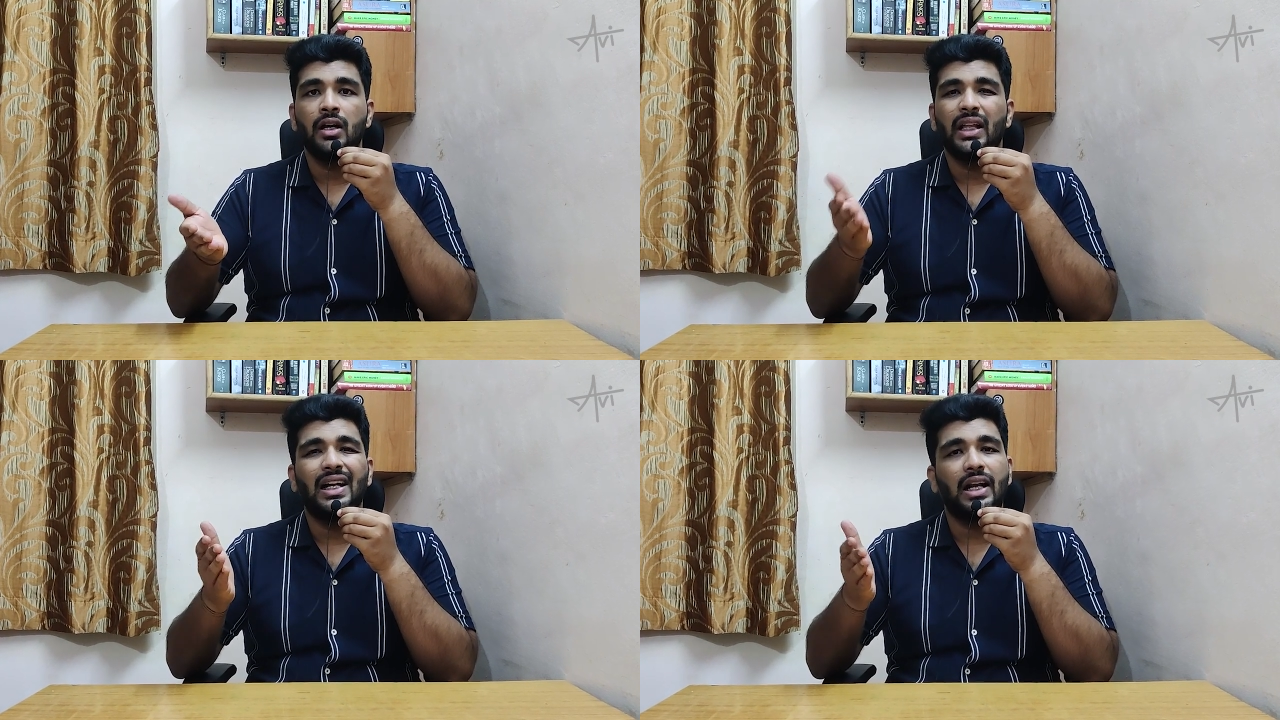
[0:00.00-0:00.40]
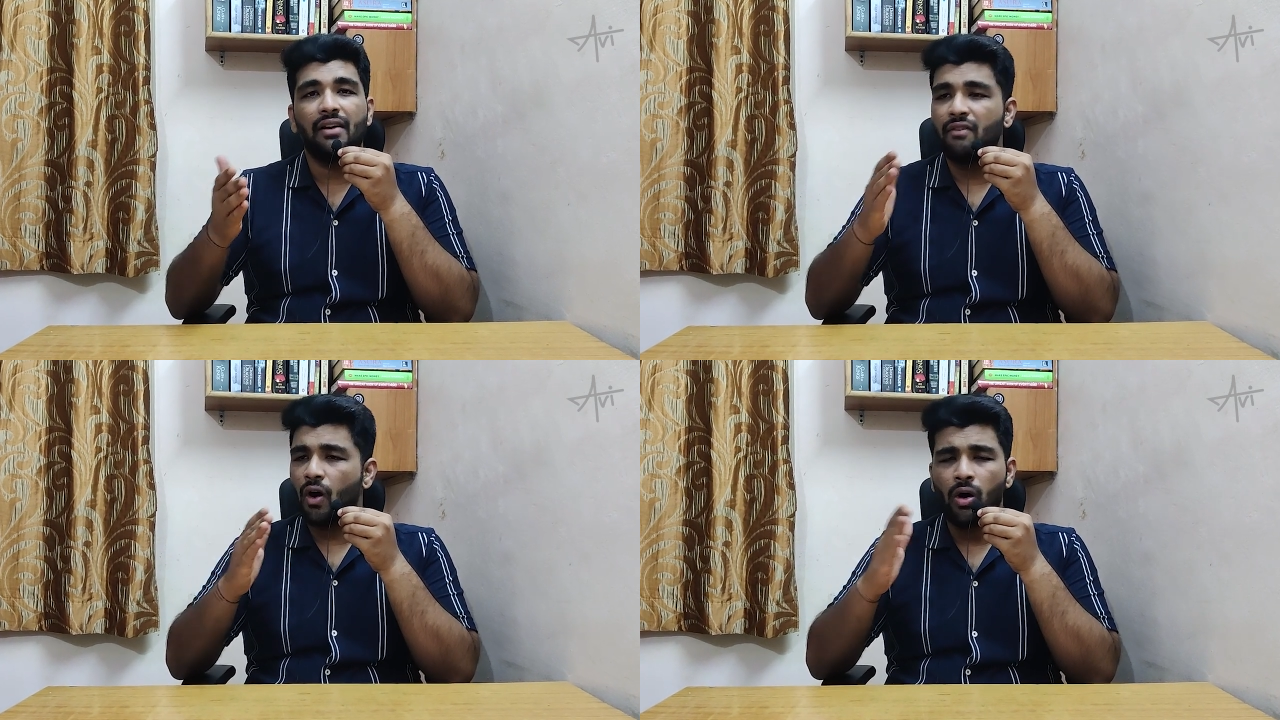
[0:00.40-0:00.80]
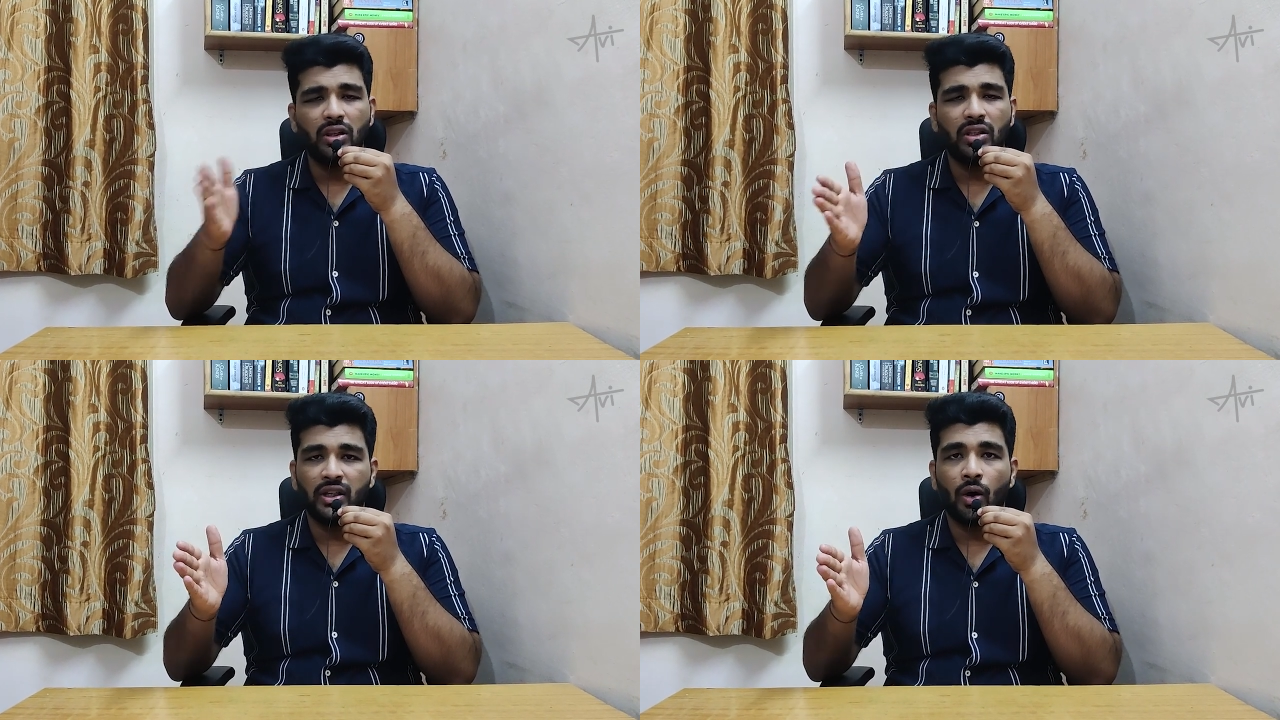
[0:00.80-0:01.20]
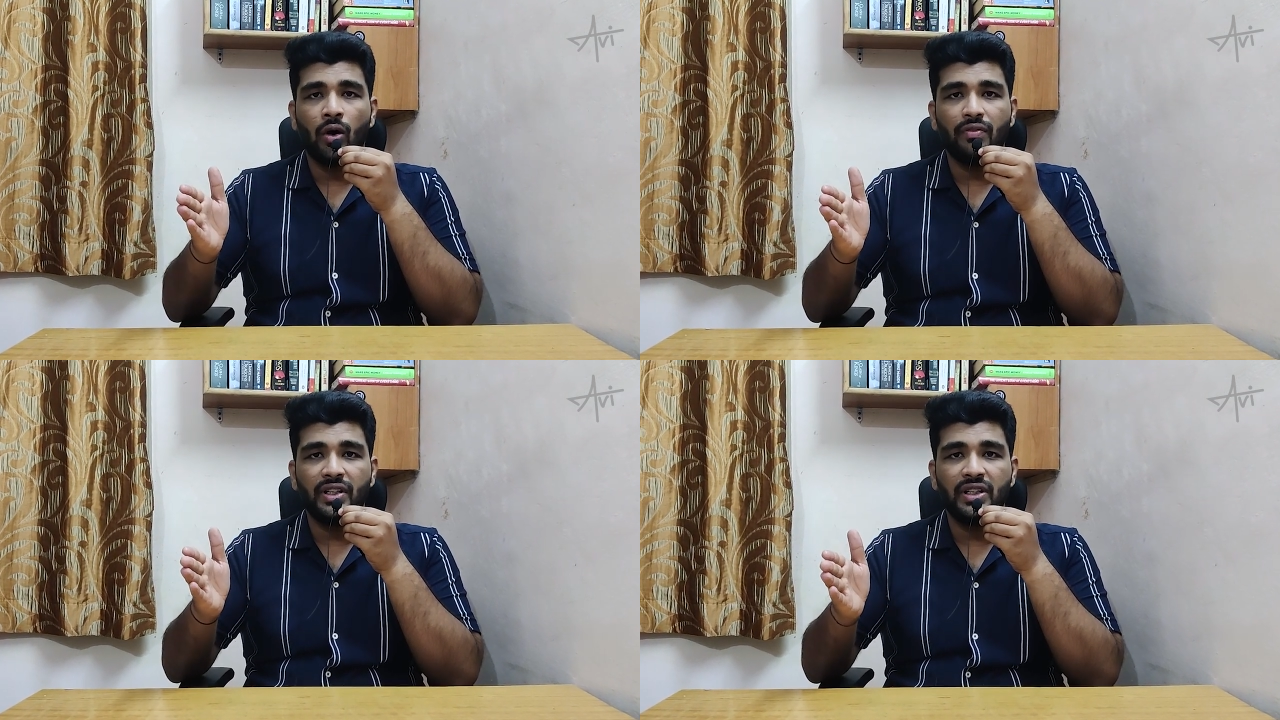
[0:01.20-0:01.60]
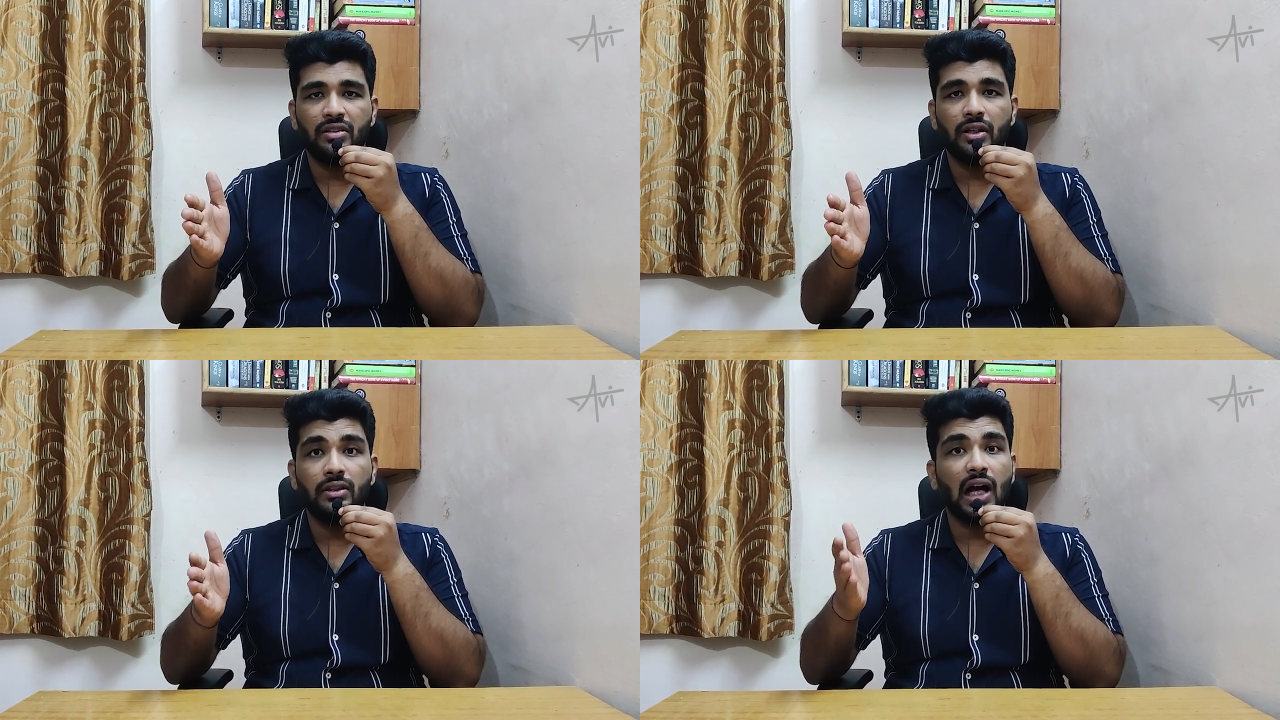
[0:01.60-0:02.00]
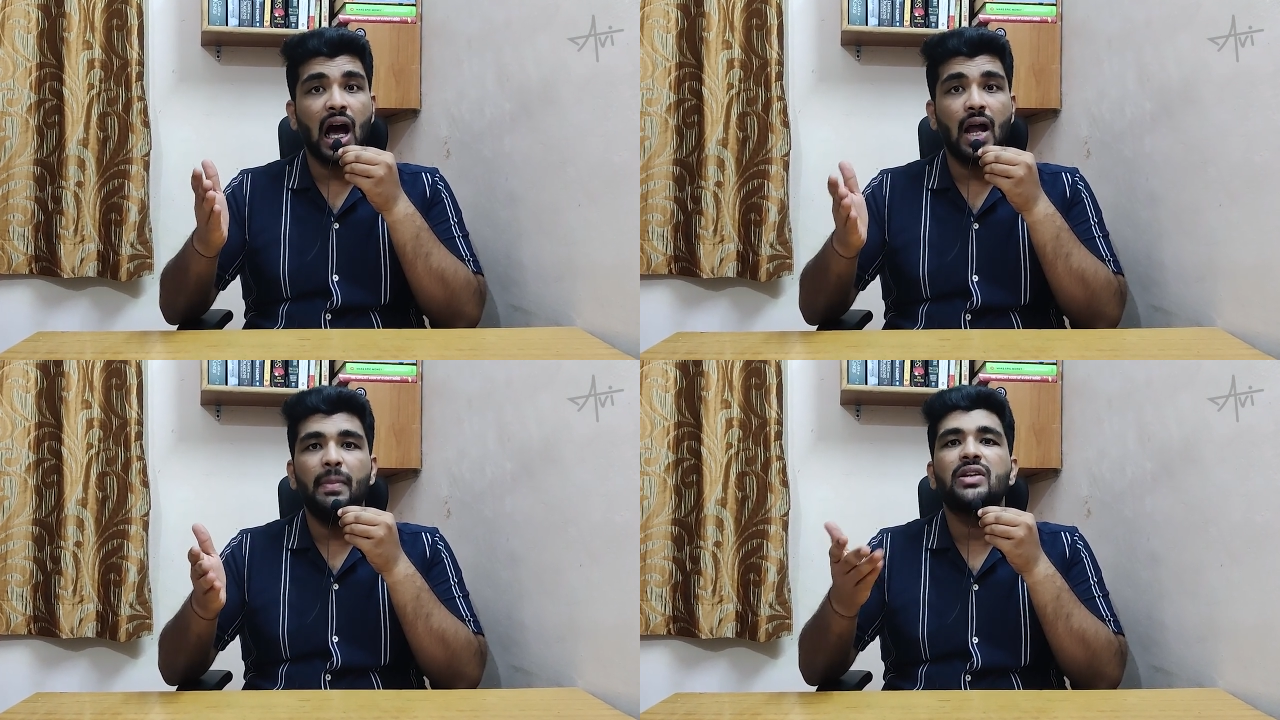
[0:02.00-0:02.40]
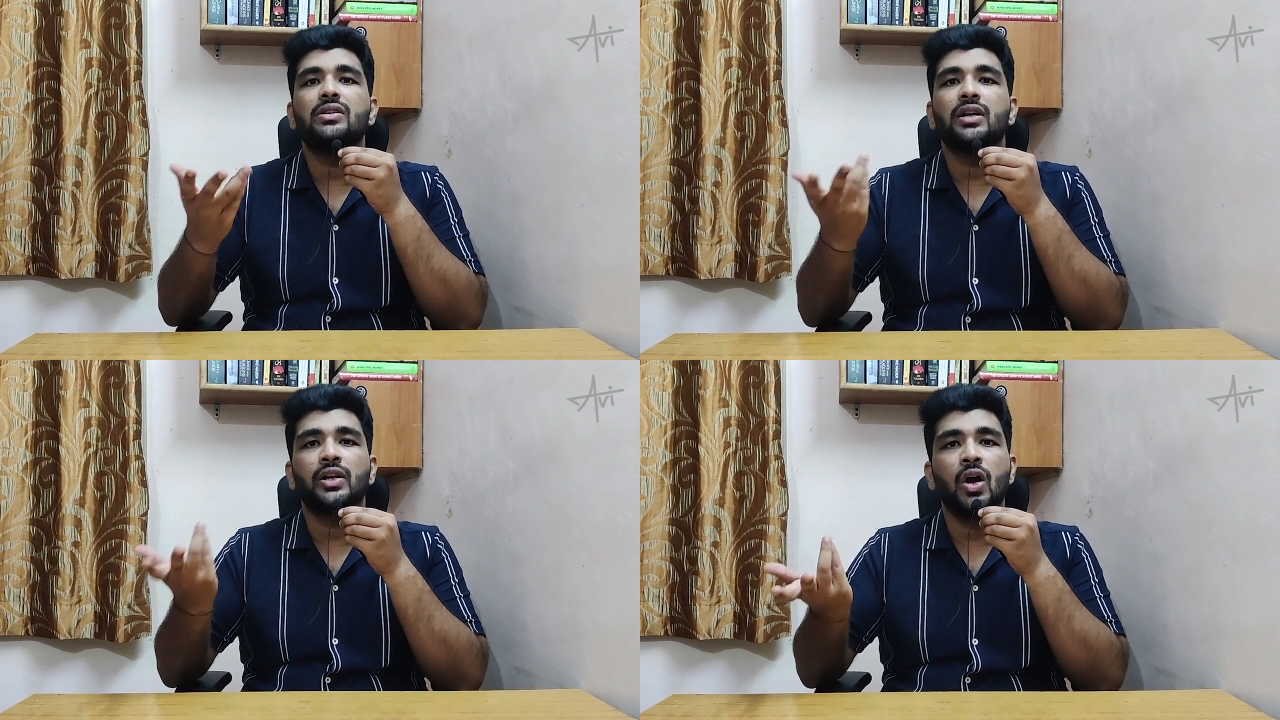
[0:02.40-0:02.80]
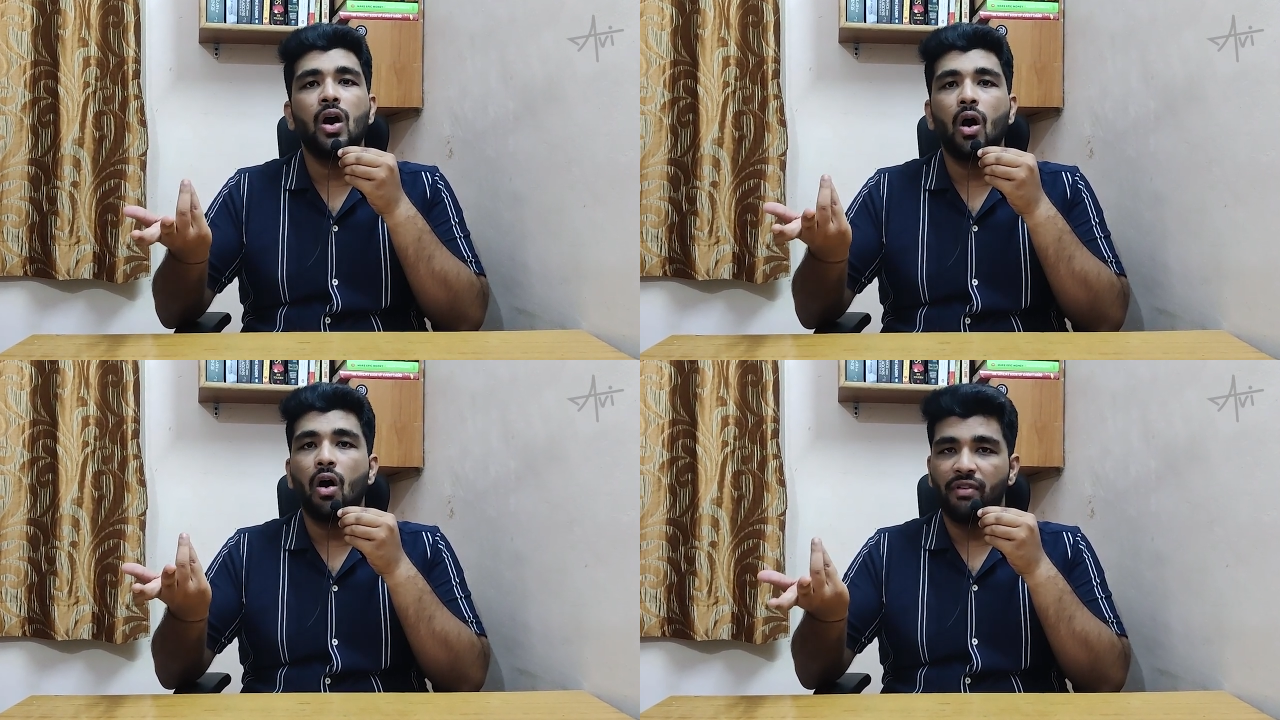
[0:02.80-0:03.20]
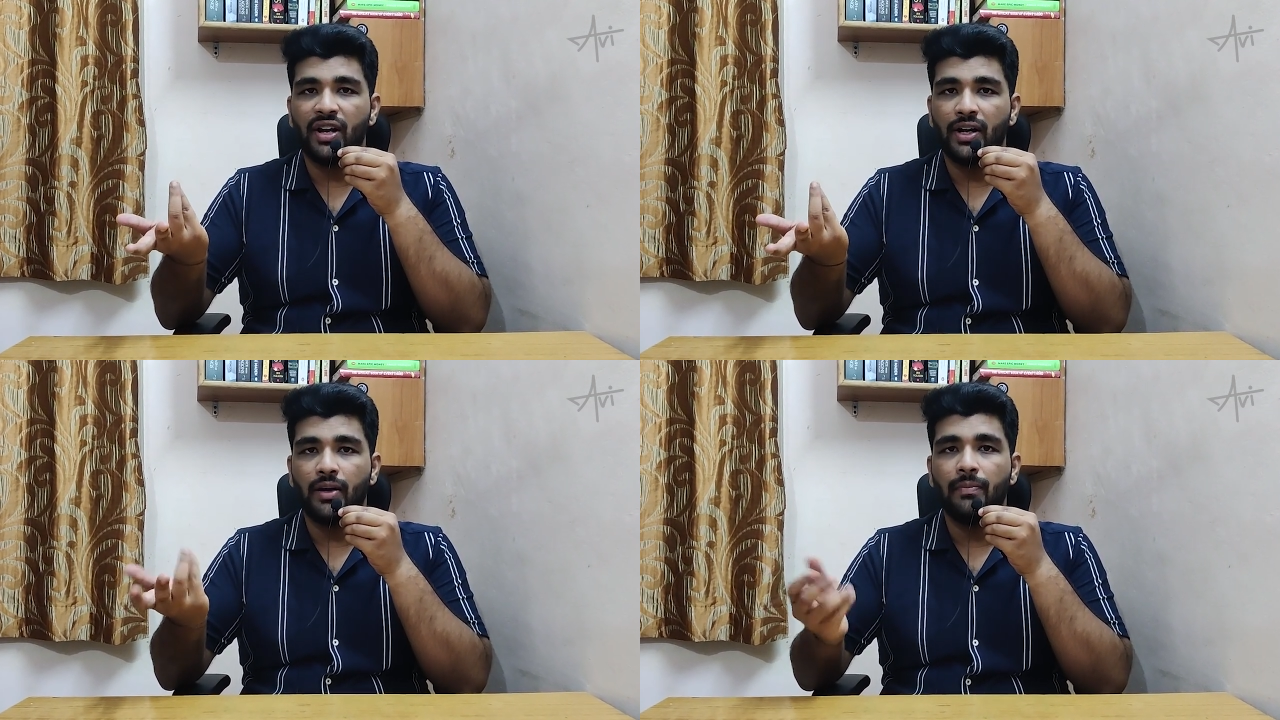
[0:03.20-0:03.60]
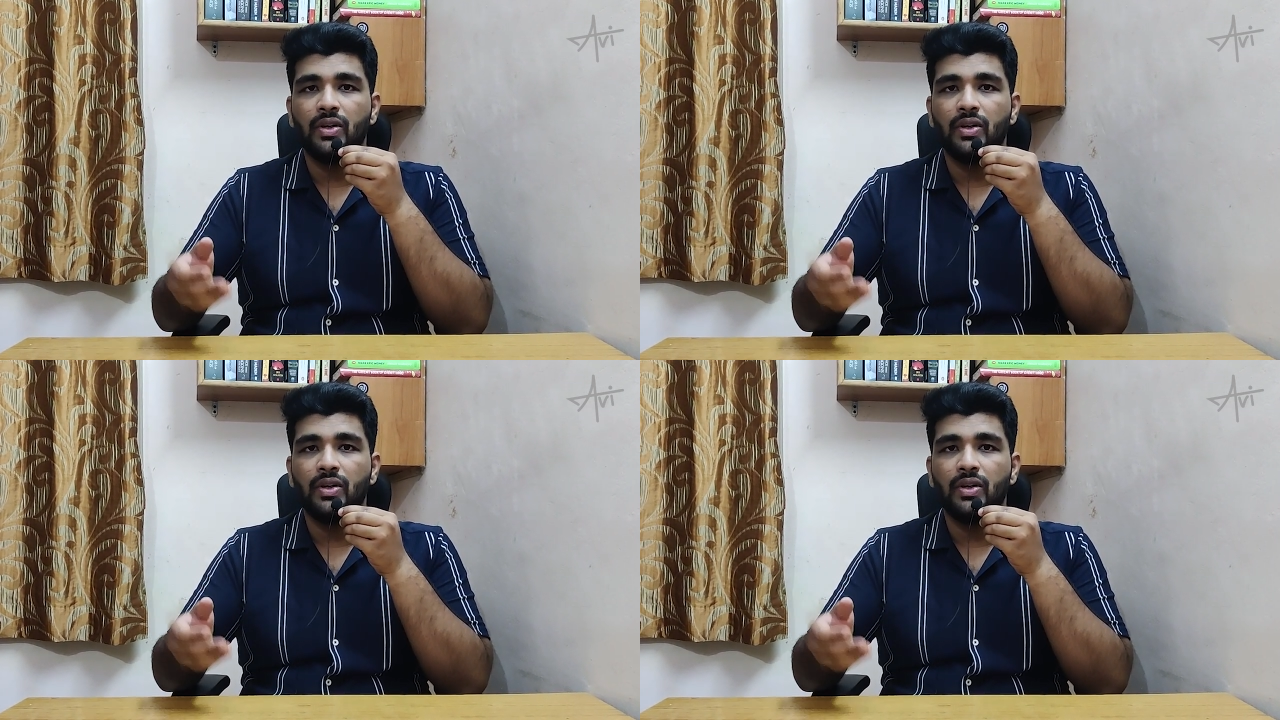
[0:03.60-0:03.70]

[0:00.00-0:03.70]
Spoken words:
that all of these things are mentioned in the offer letter.